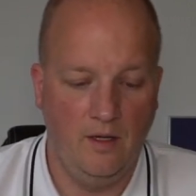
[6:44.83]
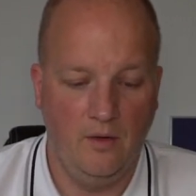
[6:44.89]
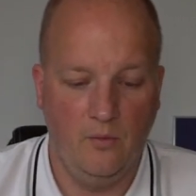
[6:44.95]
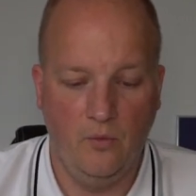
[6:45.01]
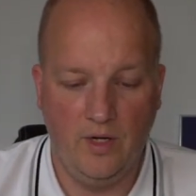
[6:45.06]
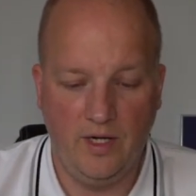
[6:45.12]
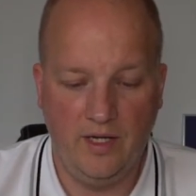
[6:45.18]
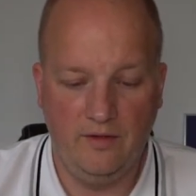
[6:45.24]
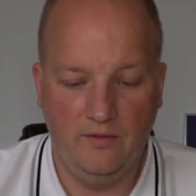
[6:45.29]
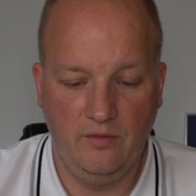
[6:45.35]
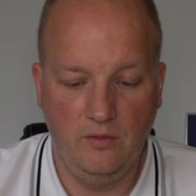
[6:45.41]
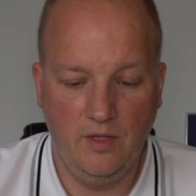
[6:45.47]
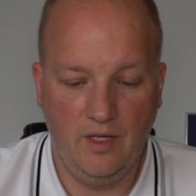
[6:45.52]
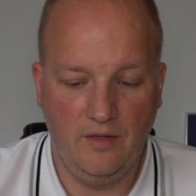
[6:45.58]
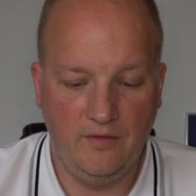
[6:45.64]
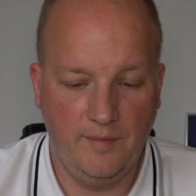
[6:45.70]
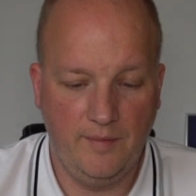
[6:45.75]
What I do
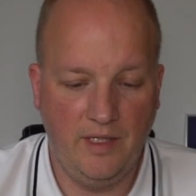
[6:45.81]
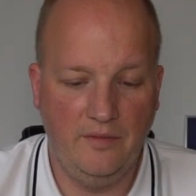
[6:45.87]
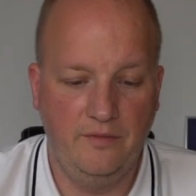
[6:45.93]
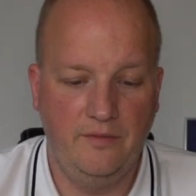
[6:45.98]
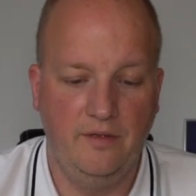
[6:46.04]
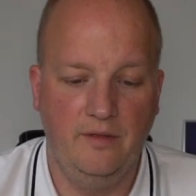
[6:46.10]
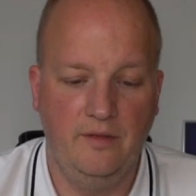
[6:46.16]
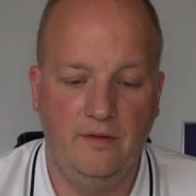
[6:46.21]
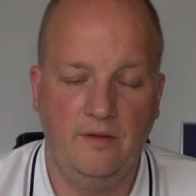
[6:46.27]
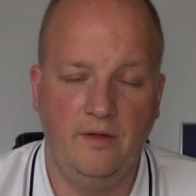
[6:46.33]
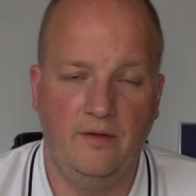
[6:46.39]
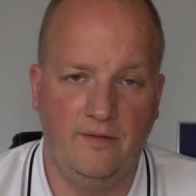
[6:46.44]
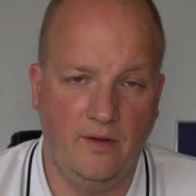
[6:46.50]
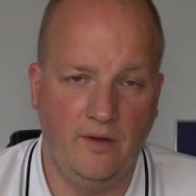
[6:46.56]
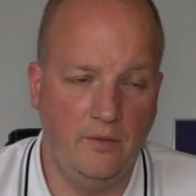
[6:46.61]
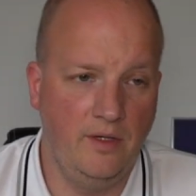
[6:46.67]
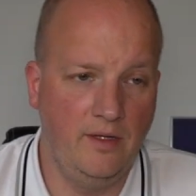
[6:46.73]
love about the
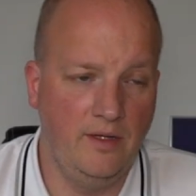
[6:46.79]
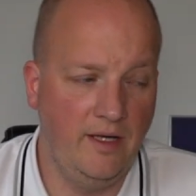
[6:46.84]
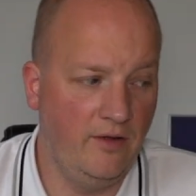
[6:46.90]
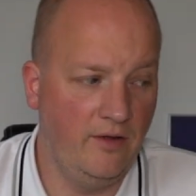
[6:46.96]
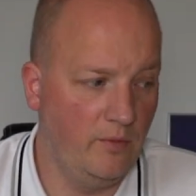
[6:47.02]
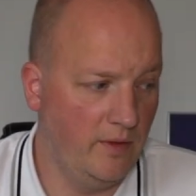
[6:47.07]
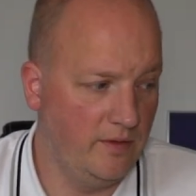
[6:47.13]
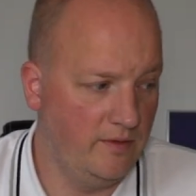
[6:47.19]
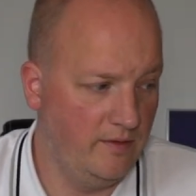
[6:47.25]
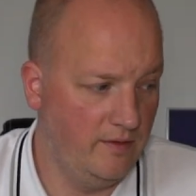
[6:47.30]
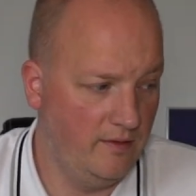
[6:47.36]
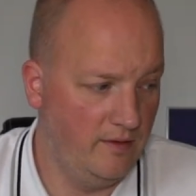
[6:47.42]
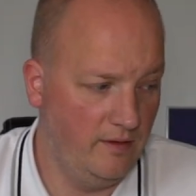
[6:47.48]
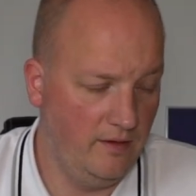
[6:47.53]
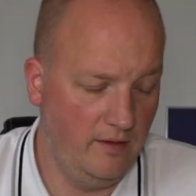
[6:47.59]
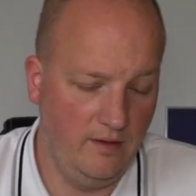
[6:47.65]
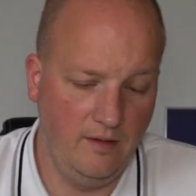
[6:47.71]
Sony lens, what
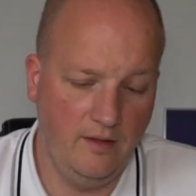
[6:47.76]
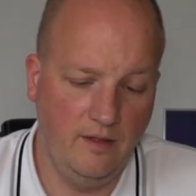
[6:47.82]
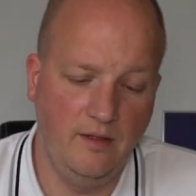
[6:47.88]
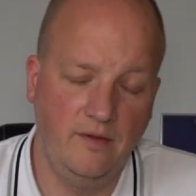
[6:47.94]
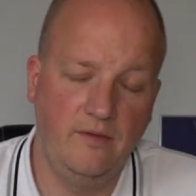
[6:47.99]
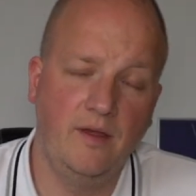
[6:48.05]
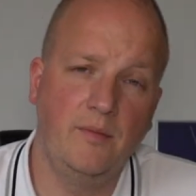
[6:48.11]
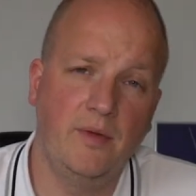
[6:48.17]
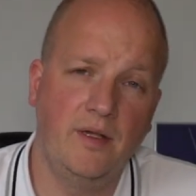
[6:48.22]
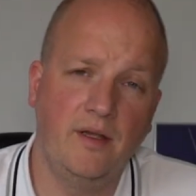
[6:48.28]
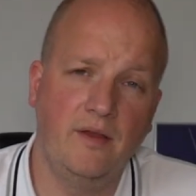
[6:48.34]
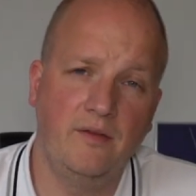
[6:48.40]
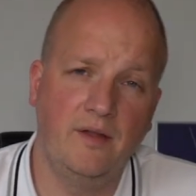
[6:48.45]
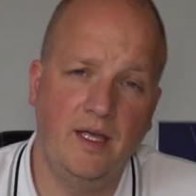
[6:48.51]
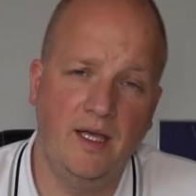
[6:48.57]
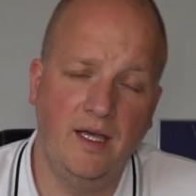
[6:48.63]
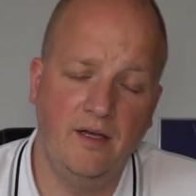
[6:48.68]
the Sigma
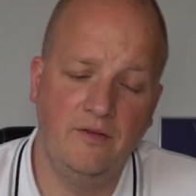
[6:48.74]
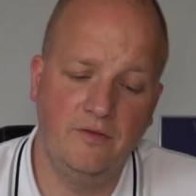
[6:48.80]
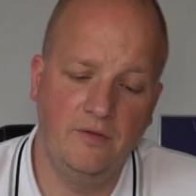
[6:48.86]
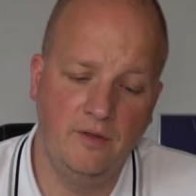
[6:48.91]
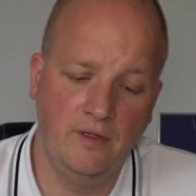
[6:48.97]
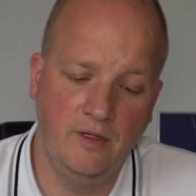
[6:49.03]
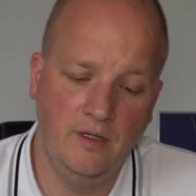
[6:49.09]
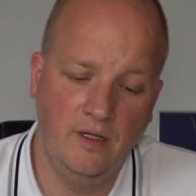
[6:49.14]
doesn't have,